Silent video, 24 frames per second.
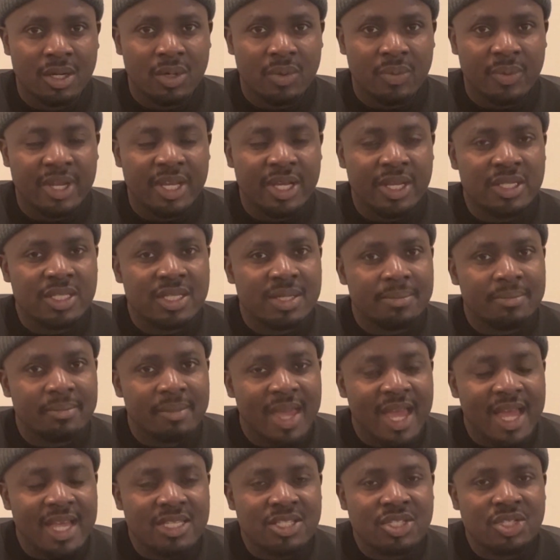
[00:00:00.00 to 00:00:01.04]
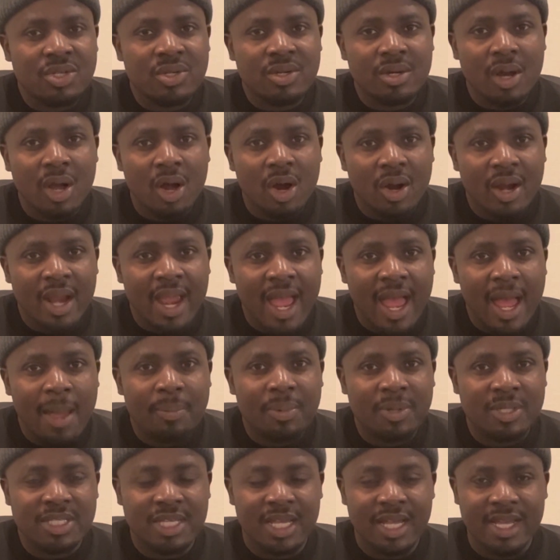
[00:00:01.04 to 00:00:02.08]
We need to master our
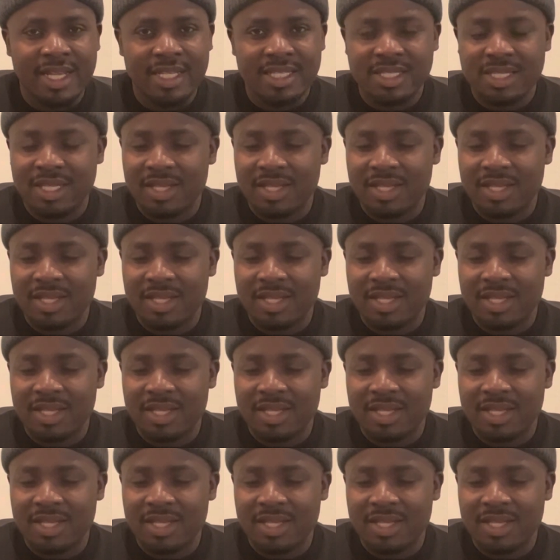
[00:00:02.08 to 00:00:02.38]
appetites,